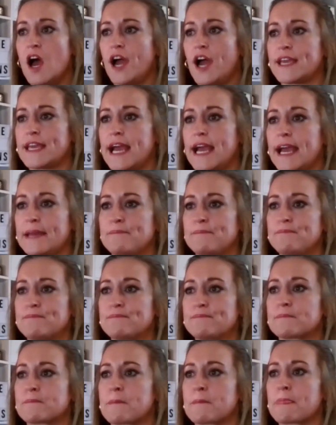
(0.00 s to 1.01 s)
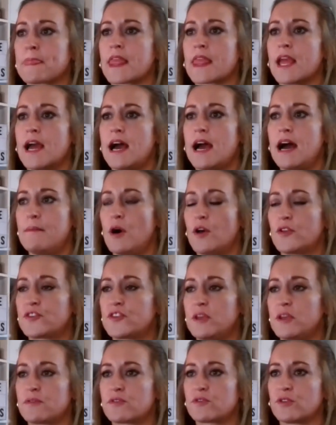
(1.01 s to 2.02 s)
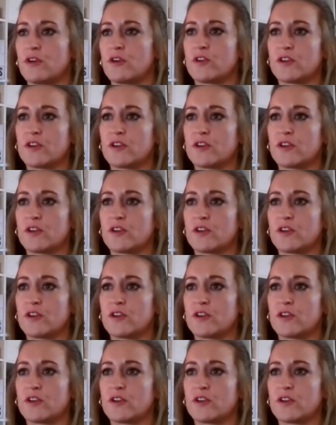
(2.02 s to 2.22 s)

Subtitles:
Okay. I'll skip through.